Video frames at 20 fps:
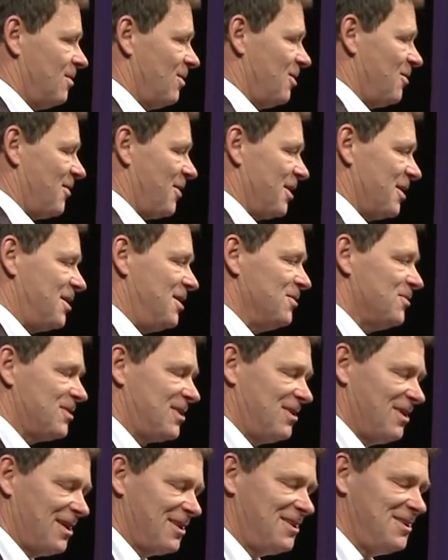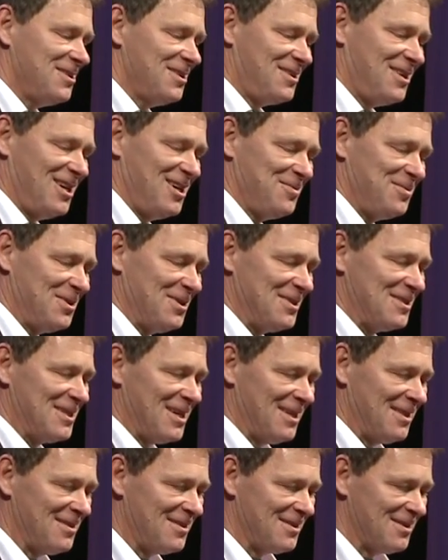whatever, IKEA, IKEA
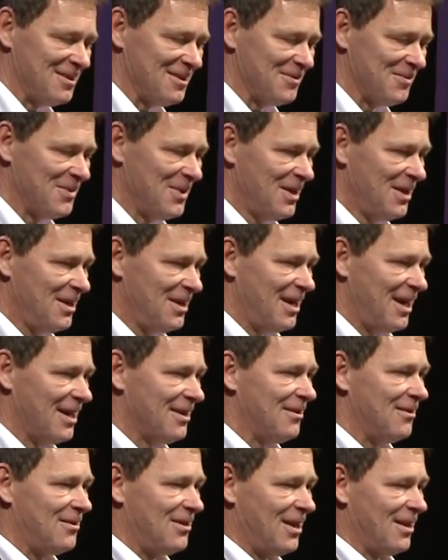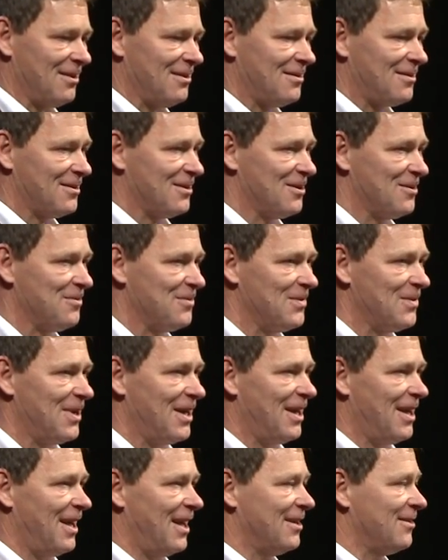tables and, um, and, and, um,
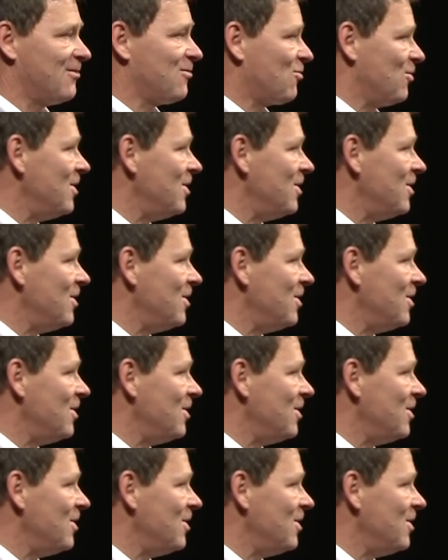and